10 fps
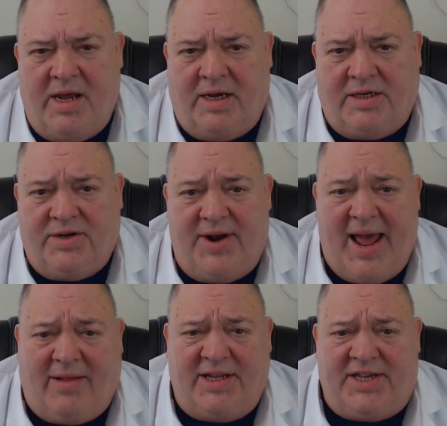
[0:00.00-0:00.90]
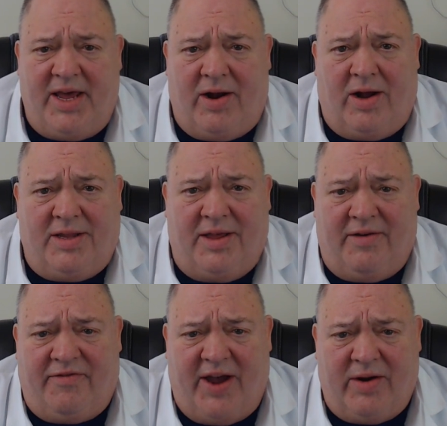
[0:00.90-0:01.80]
So now let's get on to
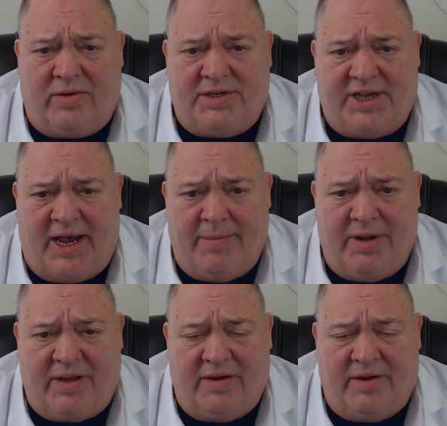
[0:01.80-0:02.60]
the final segment